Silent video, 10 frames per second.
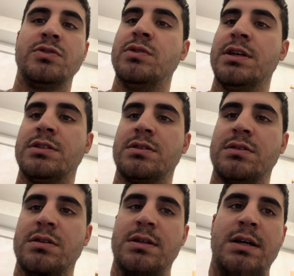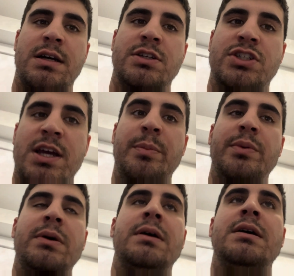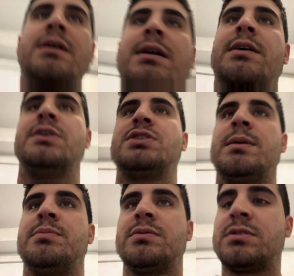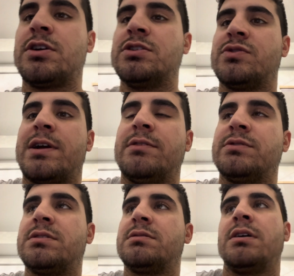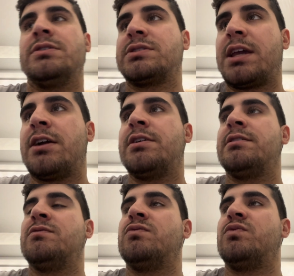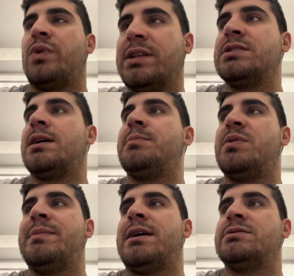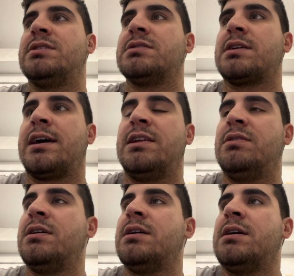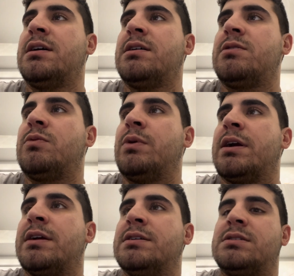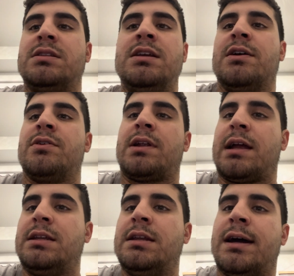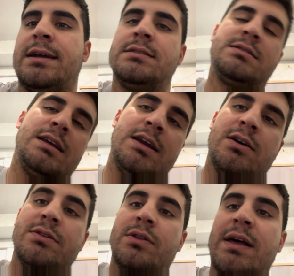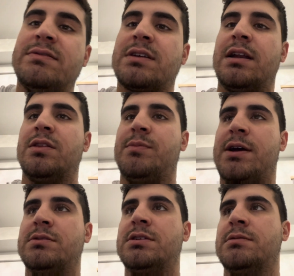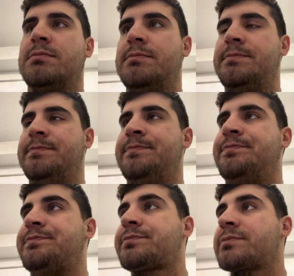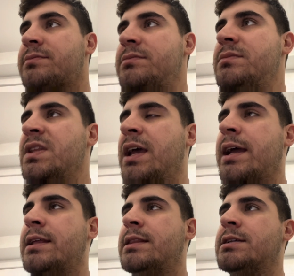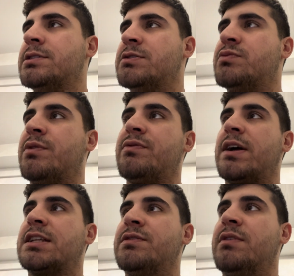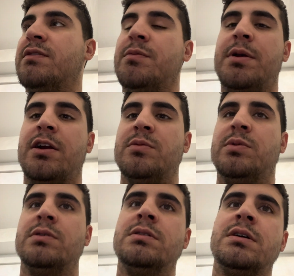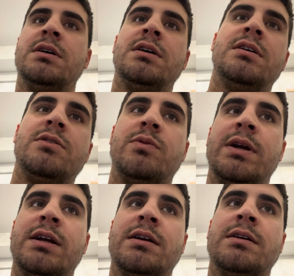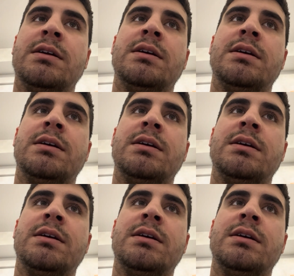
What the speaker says: this shep, the shep turns around all scared and runs up the mountainside, whereas the other 99 stay on the left side of the mountain. And this is reflective of a parable where